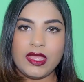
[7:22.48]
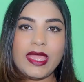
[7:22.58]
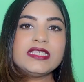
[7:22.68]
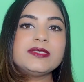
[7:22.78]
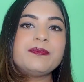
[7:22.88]

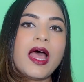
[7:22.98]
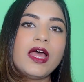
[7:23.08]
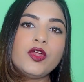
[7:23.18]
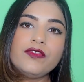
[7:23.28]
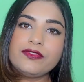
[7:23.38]
As
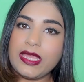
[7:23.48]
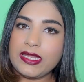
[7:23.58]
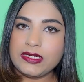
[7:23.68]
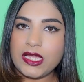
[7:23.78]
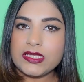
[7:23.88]
part of
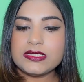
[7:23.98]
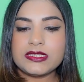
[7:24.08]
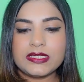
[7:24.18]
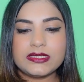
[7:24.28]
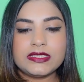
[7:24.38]
Canada's
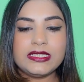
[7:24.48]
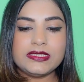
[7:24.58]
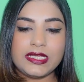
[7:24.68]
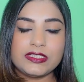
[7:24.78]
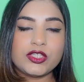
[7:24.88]
16
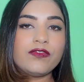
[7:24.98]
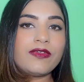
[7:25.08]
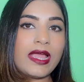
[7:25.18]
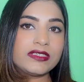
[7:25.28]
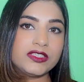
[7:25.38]
days of
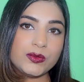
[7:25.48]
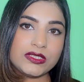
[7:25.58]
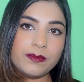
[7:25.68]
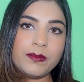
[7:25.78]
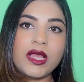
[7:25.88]

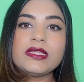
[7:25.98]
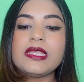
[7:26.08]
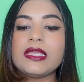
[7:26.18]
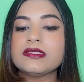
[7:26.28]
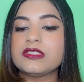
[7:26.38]
activism
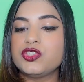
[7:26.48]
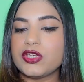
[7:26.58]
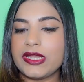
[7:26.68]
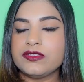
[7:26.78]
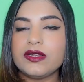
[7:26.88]
against
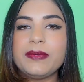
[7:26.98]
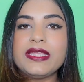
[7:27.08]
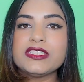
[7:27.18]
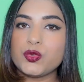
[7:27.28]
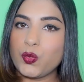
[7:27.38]
gender
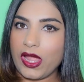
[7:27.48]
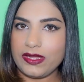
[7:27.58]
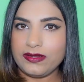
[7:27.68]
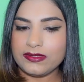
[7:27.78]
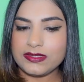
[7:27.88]
based
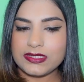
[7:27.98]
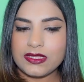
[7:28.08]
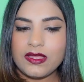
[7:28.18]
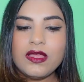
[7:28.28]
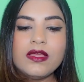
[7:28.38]
violence,
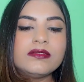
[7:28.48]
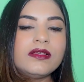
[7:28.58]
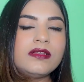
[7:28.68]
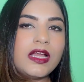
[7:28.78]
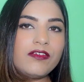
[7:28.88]

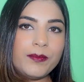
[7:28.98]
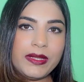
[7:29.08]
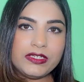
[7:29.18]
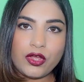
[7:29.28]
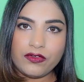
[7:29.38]
the
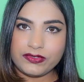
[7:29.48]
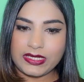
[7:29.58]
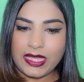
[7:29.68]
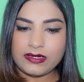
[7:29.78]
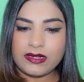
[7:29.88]
Government of
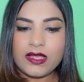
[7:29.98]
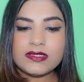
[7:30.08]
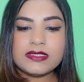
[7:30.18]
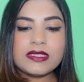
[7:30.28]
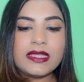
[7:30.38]

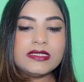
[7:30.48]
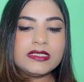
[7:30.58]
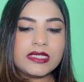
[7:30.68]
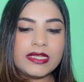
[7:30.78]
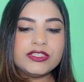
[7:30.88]
Canada's
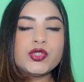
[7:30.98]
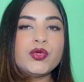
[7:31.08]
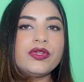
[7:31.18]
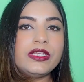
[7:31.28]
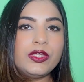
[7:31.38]
intent to
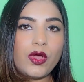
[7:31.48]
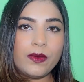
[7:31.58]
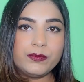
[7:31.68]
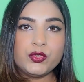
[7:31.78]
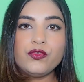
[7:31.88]
renew
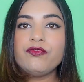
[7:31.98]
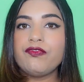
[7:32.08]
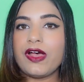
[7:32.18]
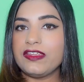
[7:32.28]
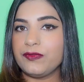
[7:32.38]
up to
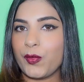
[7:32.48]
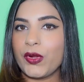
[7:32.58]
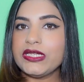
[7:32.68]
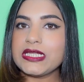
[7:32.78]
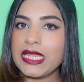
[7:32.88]

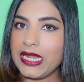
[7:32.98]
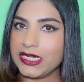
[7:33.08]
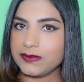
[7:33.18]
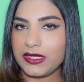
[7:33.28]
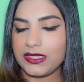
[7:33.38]

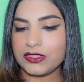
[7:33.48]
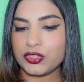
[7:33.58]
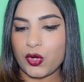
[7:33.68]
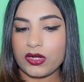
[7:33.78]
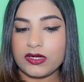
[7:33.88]
$5.8
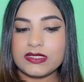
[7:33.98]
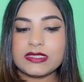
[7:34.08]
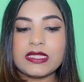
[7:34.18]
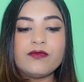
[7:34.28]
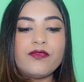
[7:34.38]

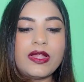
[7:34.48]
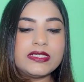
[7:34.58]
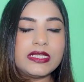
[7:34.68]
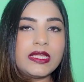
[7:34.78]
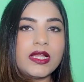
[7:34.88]
million in
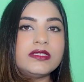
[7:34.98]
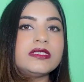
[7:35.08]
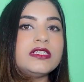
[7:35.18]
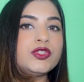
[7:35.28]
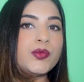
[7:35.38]
funding
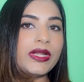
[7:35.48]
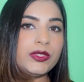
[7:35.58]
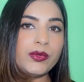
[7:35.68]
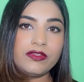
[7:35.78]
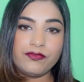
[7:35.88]
until
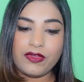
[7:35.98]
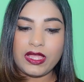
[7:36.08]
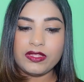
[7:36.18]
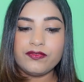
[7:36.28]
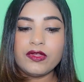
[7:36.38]

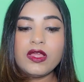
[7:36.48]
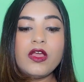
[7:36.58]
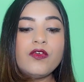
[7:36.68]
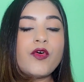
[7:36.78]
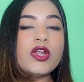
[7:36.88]
2025
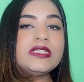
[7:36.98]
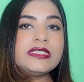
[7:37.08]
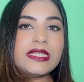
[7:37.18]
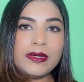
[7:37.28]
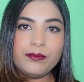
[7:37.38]
for
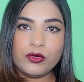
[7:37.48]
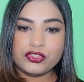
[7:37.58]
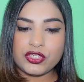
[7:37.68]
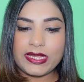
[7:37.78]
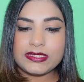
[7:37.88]
10
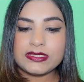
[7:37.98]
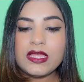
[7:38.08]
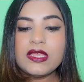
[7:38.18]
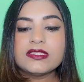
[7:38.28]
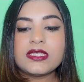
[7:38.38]
projects
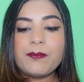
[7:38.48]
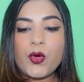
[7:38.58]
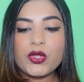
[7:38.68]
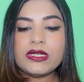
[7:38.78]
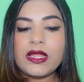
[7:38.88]

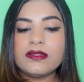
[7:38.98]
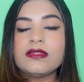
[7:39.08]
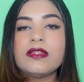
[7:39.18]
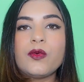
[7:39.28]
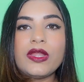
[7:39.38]
supported under
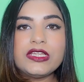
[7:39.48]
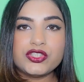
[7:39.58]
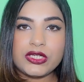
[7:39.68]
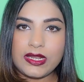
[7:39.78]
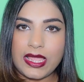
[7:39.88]
the
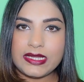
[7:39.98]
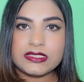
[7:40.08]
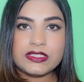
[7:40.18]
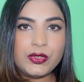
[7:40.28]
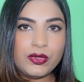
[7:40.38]

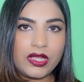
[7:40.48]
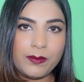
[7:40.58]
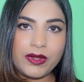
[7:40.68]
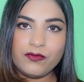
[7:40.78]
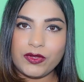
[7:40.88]
Racialized
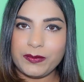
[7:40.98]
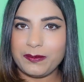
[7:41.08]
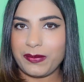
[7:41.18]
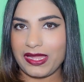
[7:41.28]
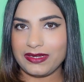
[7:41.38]
Newcomer
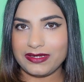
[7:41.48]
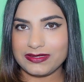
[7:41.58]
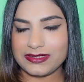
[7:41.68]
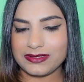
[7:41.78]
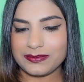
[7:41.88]
Women
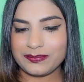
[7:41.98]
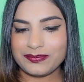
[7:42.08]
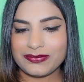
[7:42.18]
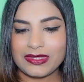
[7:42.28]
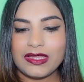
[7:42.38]
Pilot.
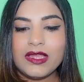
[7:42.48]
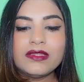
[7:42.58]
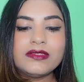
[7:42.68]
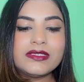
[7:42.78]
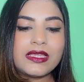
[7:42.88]

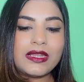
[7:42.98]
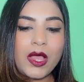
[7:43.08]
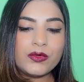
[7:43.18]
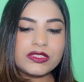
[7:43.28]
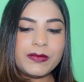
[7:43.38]
This
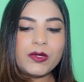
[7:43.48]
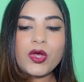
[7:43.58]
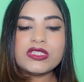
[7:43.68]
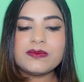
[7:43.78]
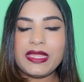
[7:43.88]
announcement
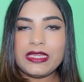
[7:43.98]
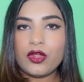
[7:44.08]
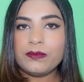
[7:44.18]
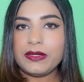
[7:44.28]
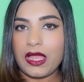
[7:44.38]
was made
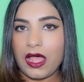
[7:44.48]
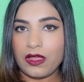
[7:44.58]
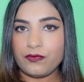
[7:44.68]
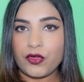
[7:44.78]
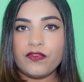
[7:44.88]
on
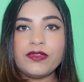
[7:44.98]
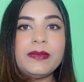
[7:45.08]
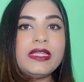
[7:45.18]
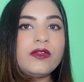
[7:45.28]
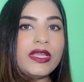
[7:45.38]
behalf of
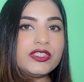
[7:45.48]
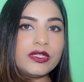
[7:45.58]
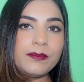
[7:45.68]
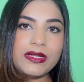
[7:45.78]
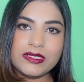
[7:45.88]

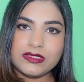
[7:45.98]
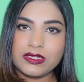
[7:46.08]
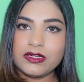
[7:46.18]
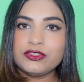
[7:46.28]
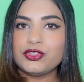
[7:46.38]
Immigration
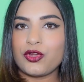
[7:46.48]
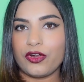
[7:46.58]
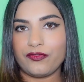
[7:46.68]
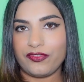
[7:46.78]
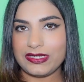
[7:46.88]
Minister
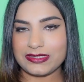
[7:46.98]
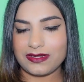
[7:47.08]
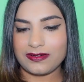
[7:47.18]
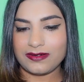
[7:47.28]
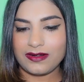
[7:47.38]
Sean
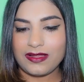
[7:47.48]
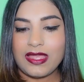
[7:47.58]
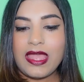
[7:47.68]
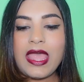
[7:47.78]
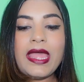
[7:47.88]
Fraser
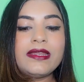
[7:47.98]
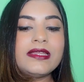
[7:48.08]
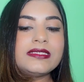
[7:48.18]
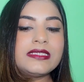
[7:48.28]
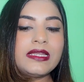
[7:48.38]
and
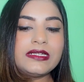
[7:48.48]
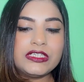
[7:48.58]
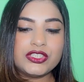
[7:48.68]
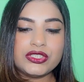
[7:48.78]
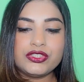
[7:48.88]
is in
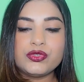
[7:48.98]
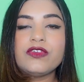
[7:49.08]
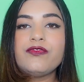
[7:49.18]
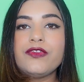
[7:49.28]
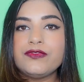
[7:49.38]
addition to
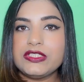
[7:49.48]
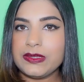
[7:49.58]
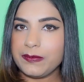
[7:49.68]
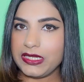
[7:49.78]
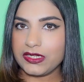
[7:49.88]
the
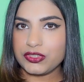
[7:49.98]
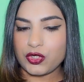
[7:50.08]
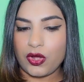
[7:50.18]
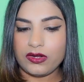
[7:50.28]
$15 million